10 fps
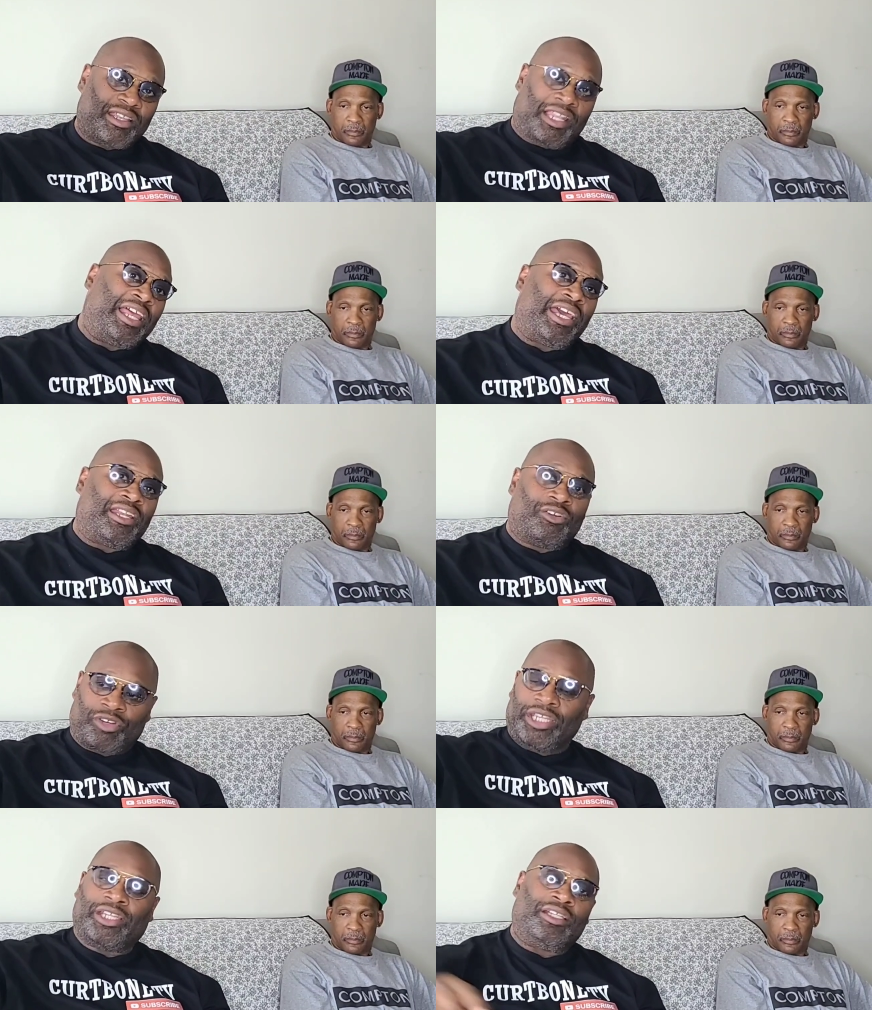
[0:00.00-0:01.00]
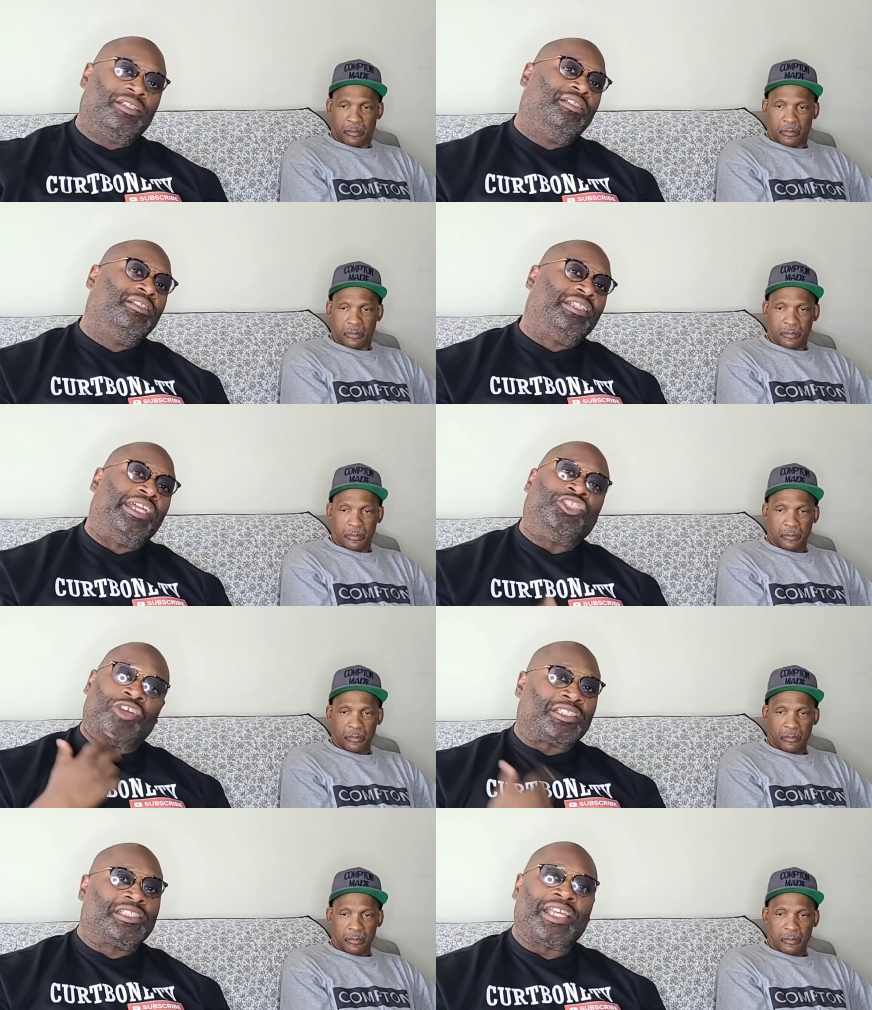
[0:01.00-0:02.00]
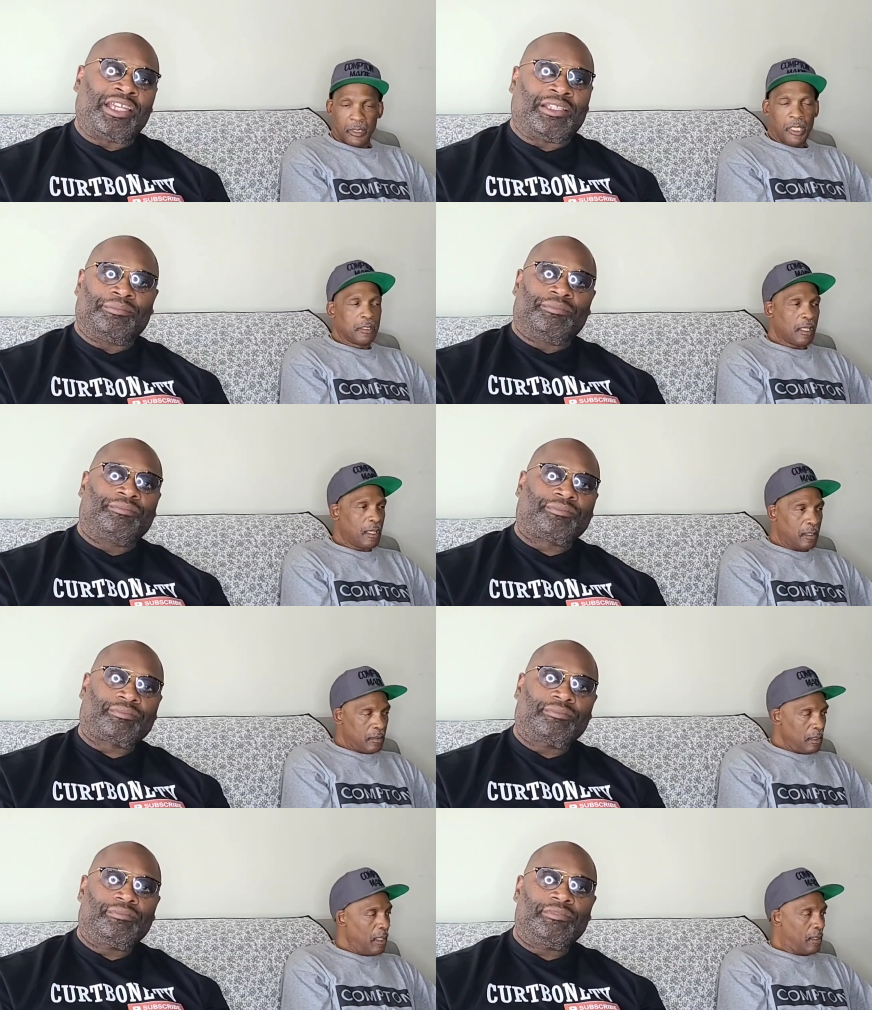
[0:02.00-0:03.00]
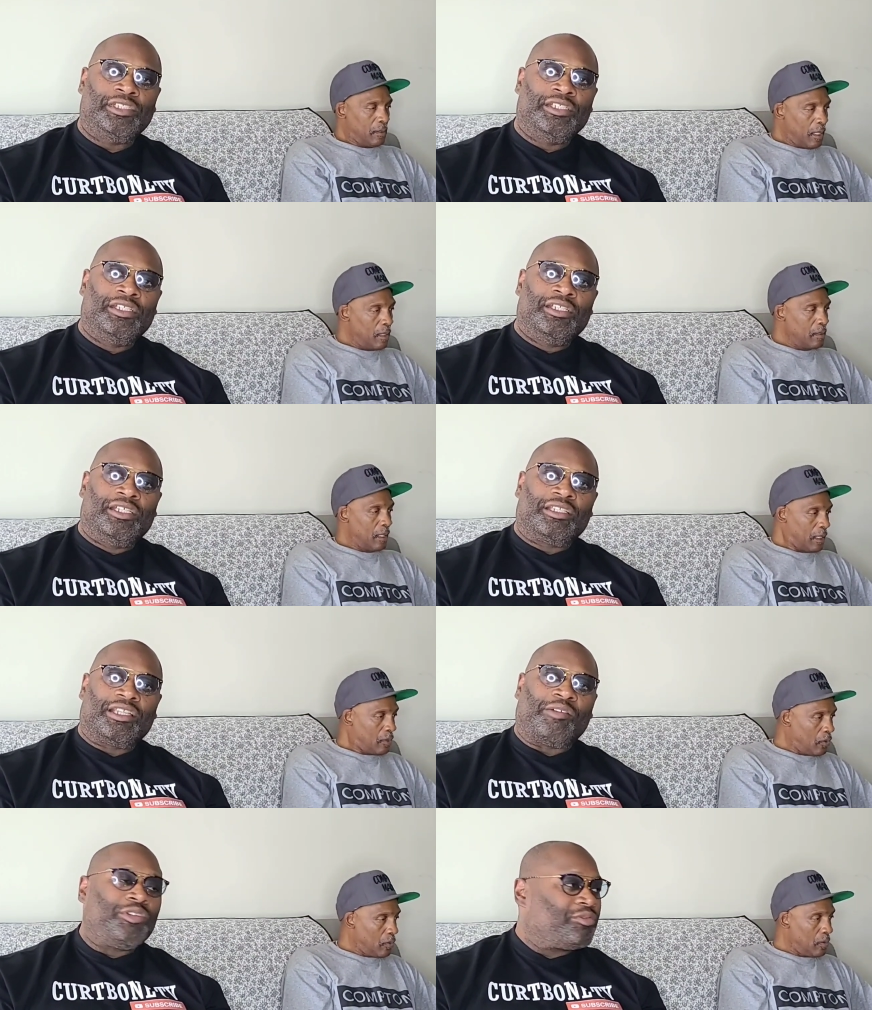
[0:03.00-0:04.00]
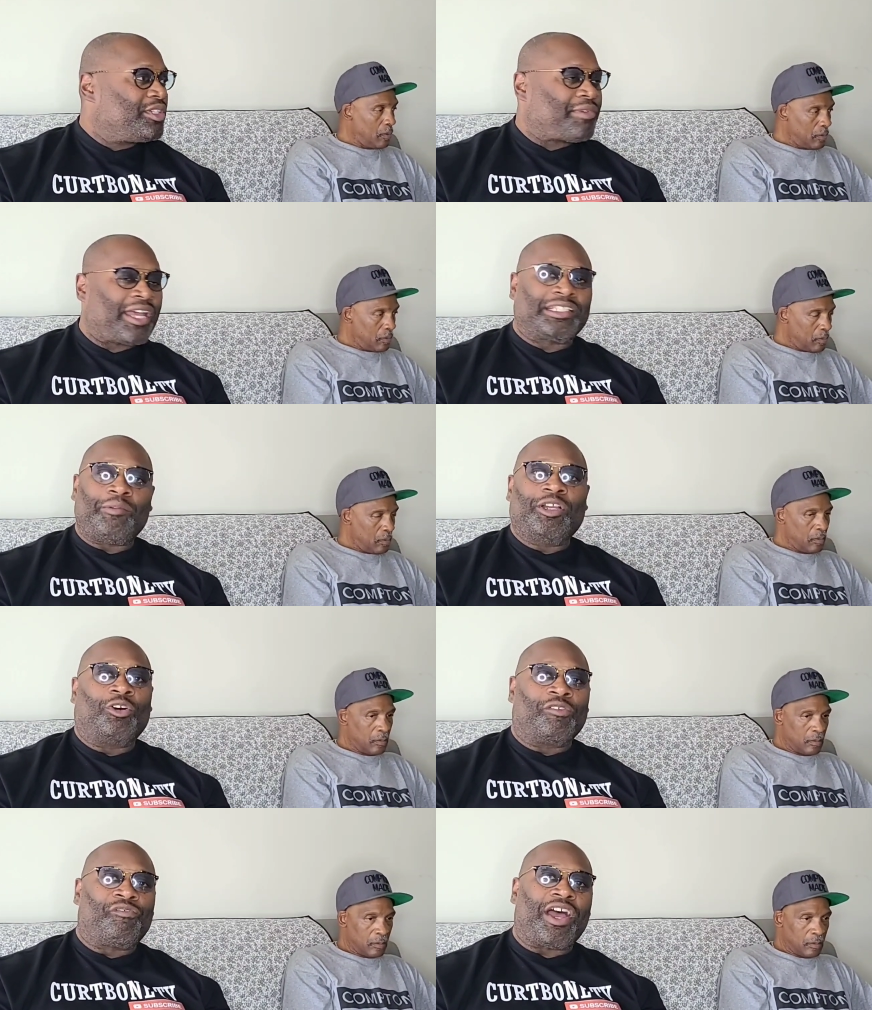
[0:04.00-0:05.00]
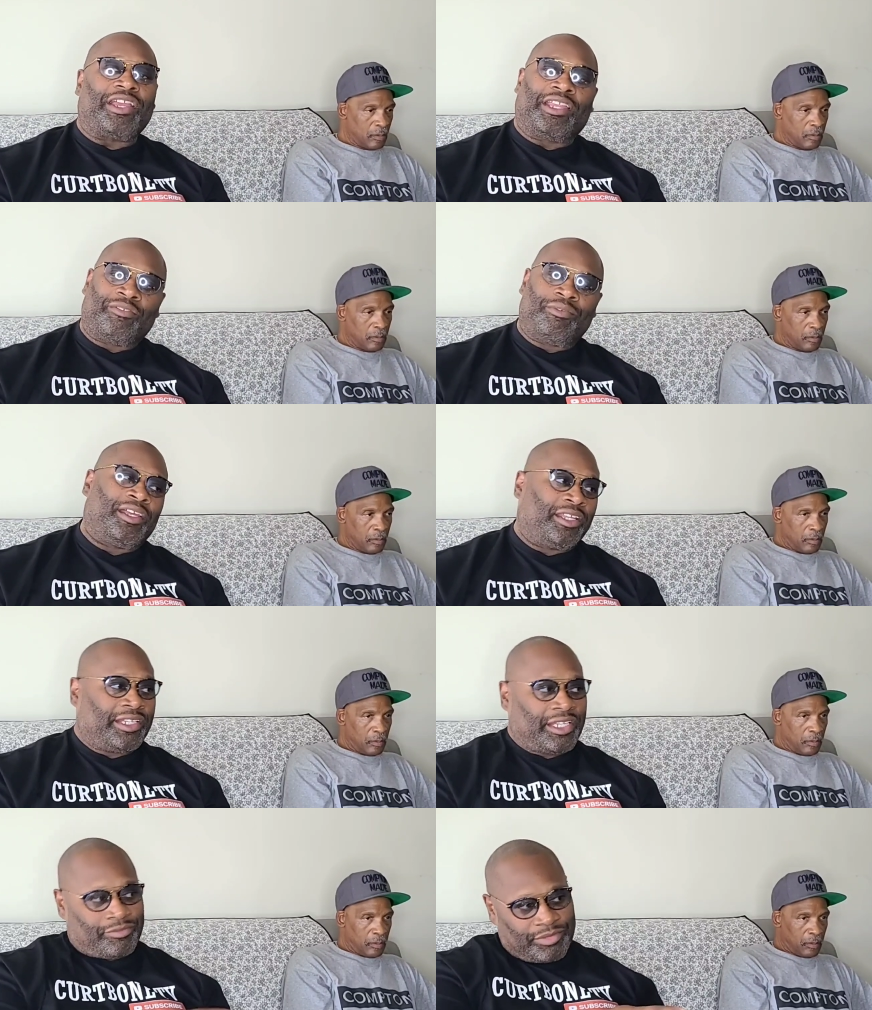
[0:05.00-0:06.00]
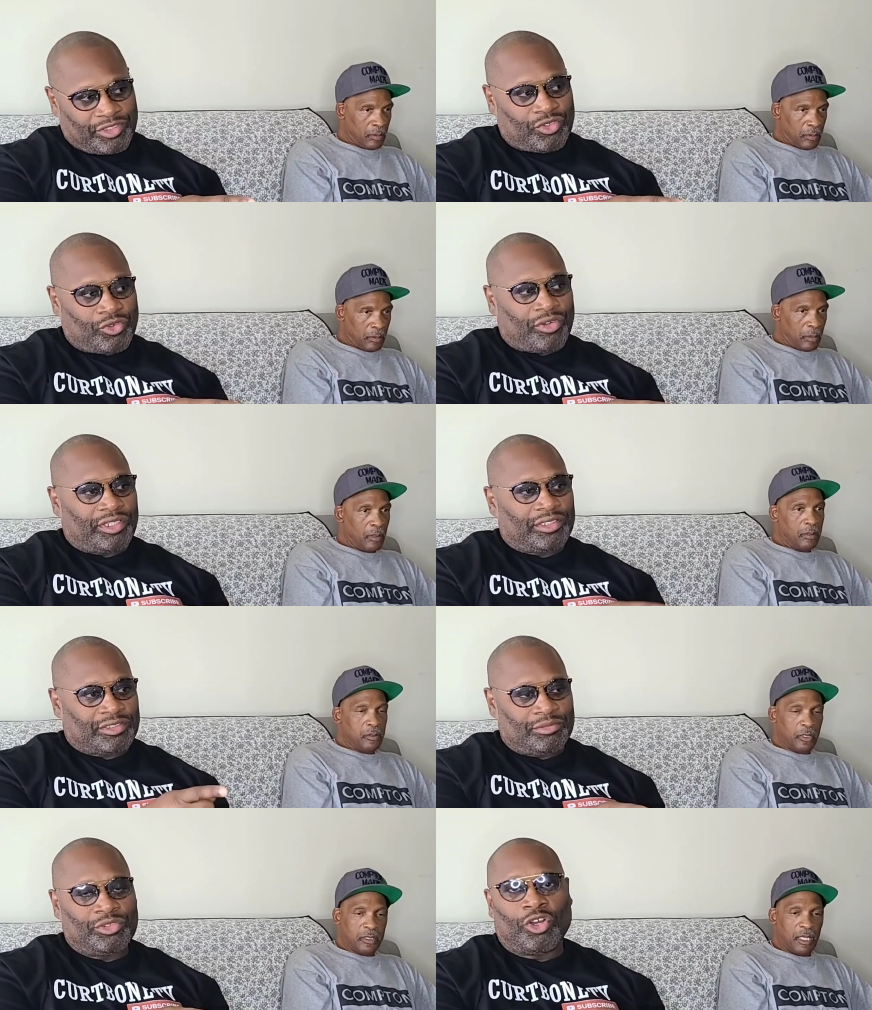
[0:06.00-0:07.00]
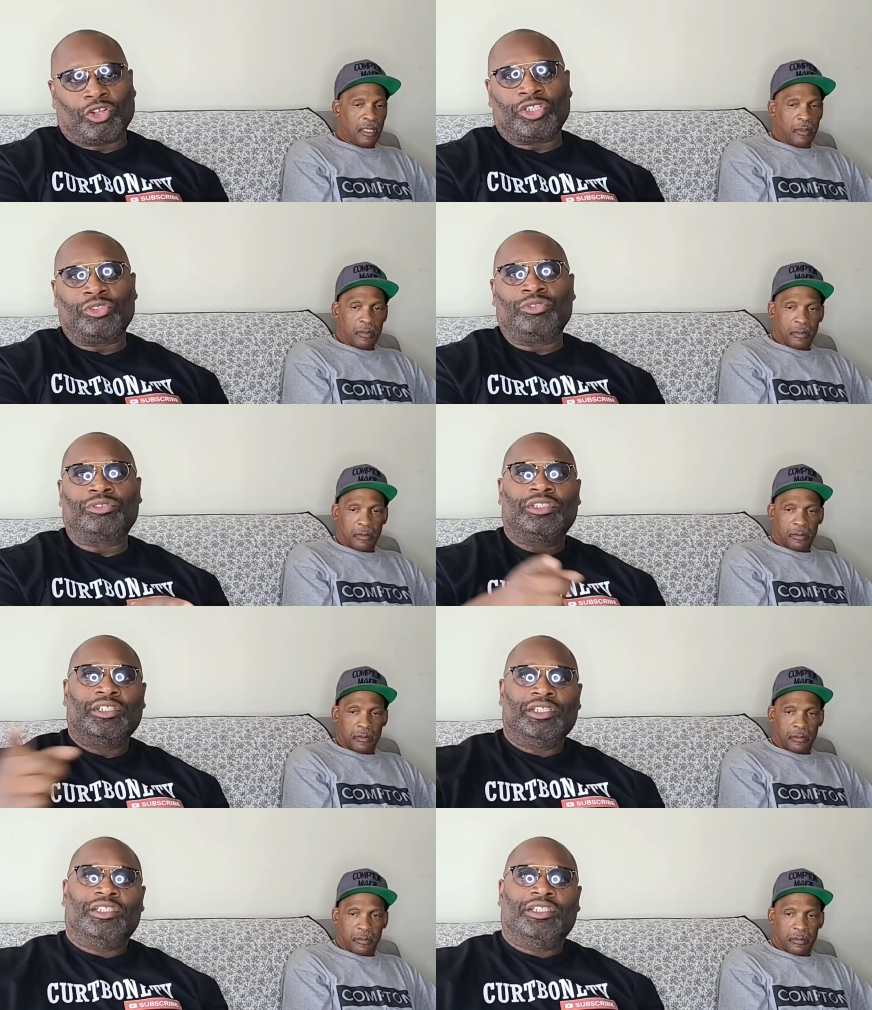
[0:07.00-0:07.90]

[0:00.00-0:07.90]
Speaker 1: Atlanta or here. Right. They dress the same. They dress yeah. the same. You're right. Yeah. Like we, we back there we go to fight. Yeah, they from LA. They from Detroit. From you can York check dudes. Right.